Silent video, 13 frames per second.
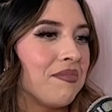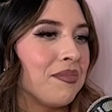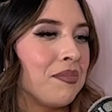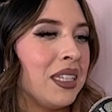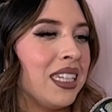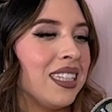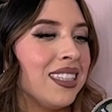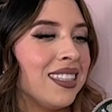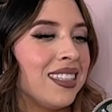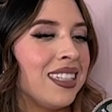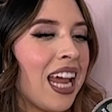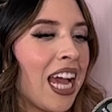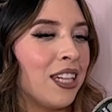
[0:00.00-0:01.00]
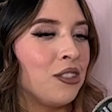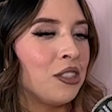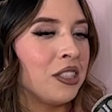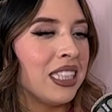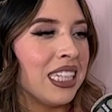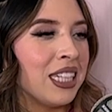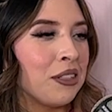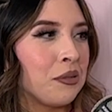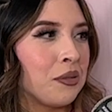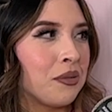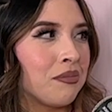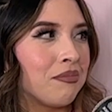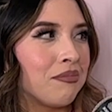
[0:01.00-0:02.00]
because naturally
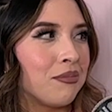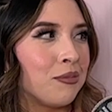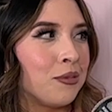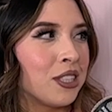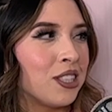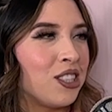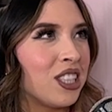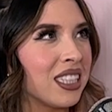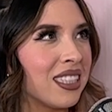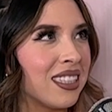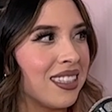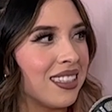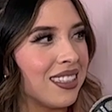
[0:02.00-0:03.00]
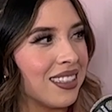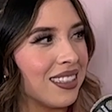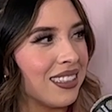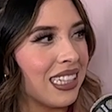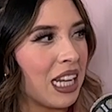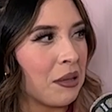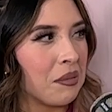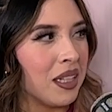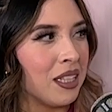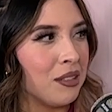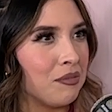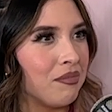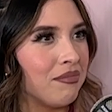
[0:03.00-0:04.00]
we're just, I
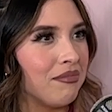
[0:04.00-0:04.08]
mean,